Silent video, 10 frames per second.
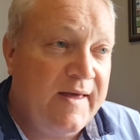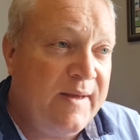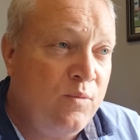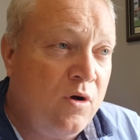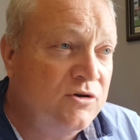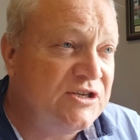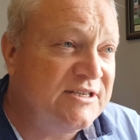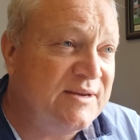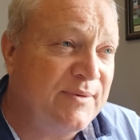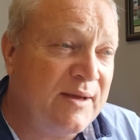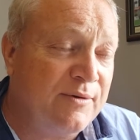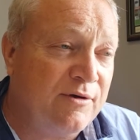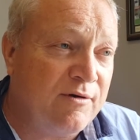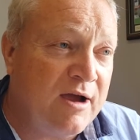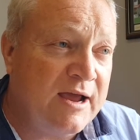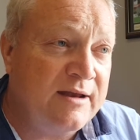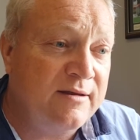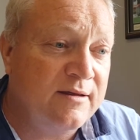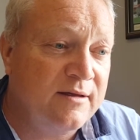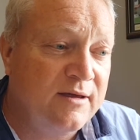And while she's stepping up in grade,
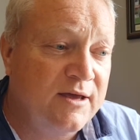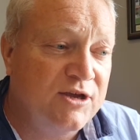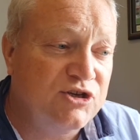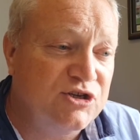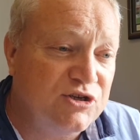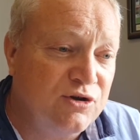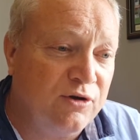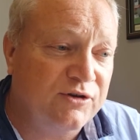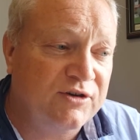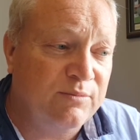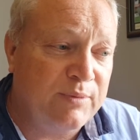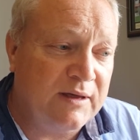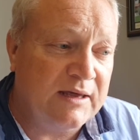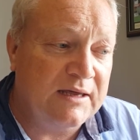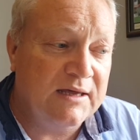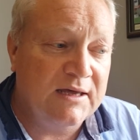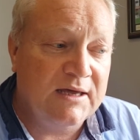she's got to be